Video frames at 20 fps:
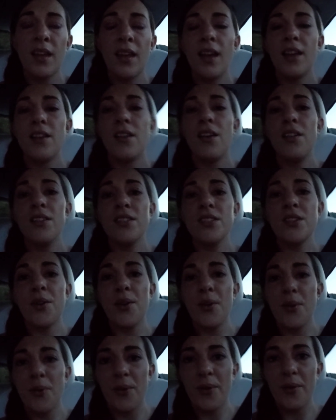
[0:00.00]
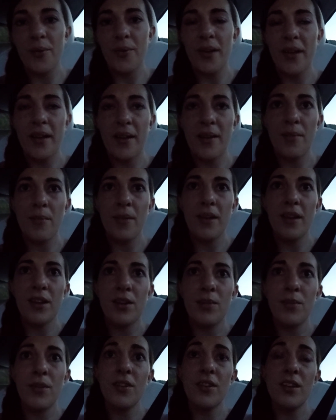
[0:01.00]
and also my
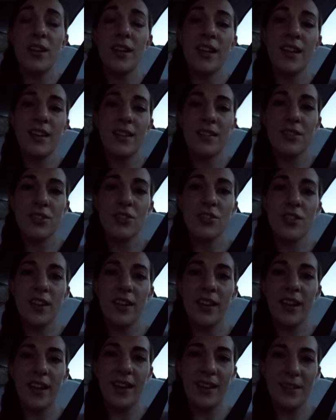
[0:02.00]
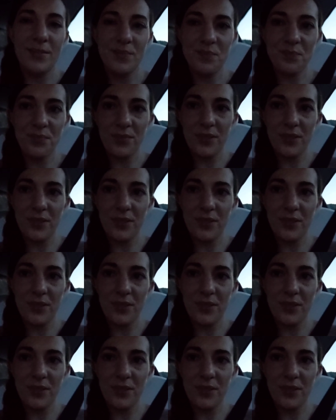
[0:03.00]
community in Australia.